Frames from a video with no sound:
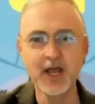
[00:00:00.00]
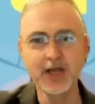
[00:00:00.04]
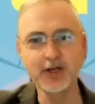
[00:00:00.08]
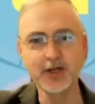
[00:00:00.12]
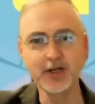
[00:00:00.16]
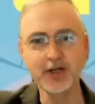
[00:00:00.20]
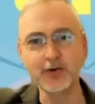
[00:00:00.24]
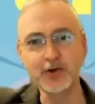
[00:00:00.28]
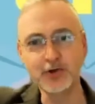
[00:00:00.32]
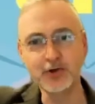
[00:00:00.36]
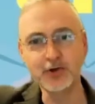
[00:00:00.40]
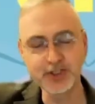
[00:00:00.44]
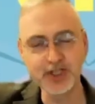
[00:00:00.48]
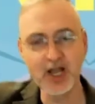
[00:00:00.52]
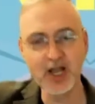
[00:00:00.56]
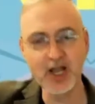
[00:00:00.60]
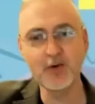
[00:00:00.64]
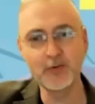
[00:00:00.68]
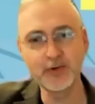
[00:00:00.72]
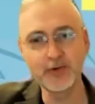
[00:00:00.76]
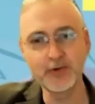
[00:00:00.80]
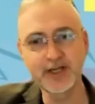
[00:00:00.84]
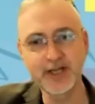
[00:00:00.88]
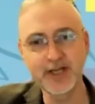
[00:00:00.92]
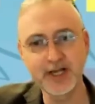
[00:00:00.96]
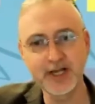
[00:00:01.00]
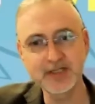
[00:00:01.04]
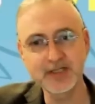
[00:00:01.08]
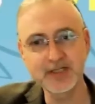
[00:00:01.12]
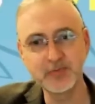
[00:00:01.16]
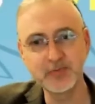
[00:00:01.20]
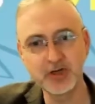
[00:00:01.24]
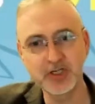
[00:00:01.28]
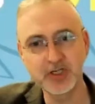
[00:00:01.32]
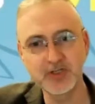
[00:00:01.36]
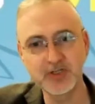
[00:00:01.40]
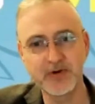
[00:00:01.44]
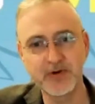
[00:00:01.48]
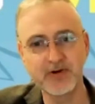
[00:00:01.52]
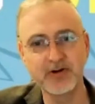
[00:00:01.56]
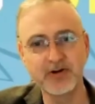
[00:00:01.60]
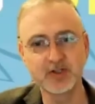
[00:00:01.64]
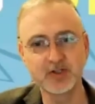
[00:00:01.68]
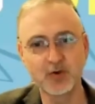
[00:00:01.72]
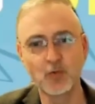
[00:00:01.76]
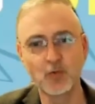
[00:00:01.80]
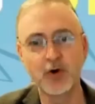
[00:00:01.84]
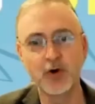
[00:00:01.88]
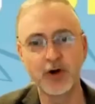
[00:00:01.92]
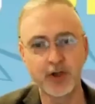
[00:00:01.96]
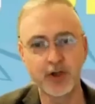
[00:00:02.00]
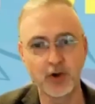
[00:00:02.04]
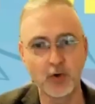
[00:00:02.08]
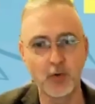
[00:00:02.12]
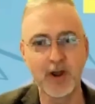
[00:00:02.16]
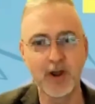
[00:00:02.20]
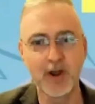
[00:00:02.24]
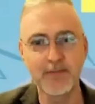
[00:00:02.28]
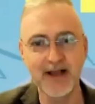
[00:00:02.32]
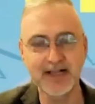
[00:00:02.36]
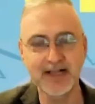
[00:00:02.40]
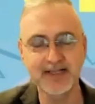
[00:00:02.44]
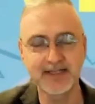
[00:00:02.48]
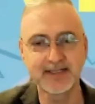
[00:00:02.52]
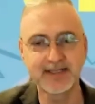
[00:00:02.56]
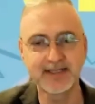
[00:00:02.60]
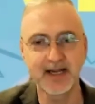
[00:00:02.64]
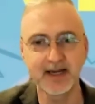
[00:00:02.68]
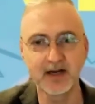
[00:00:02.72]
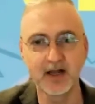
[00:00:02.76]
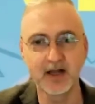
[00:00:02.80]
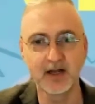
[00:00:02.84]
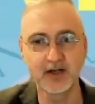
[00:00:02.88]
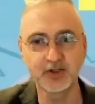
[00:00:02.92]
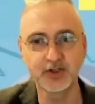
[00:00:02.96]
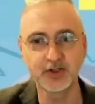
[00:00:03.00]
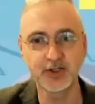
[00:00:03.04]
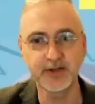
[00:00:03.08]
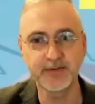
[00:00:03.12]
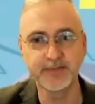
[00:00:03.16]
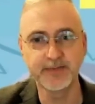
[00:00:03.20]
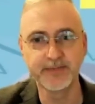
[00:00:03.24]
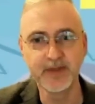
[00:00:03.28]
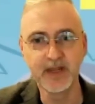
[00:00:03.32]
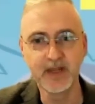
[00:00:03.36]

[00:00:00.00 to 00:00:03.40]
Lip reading: you start with the customer experience and work your way back to technology.